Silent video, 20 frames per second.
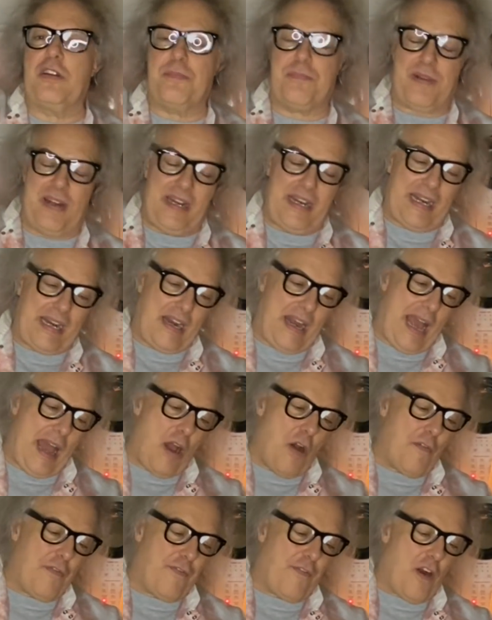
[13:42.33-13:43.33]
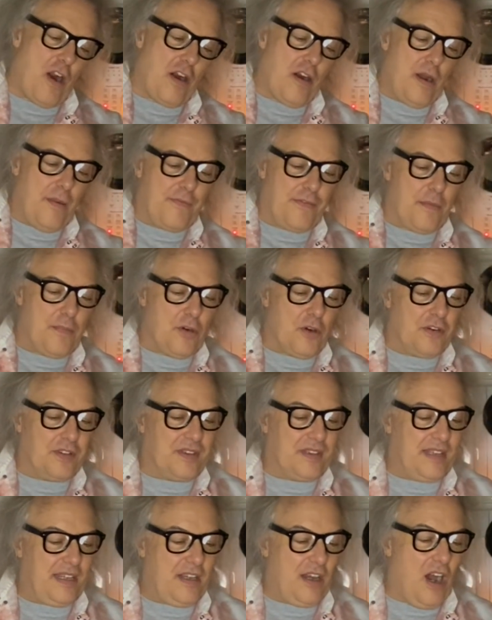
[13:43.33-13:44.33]
depending on how far up from
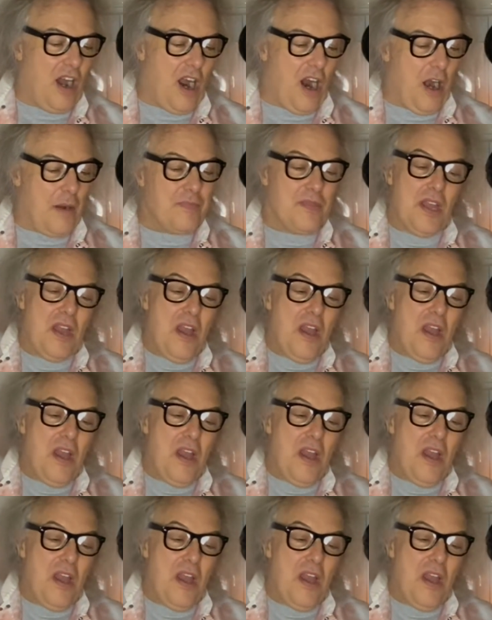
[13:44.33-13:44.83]
Earth they are,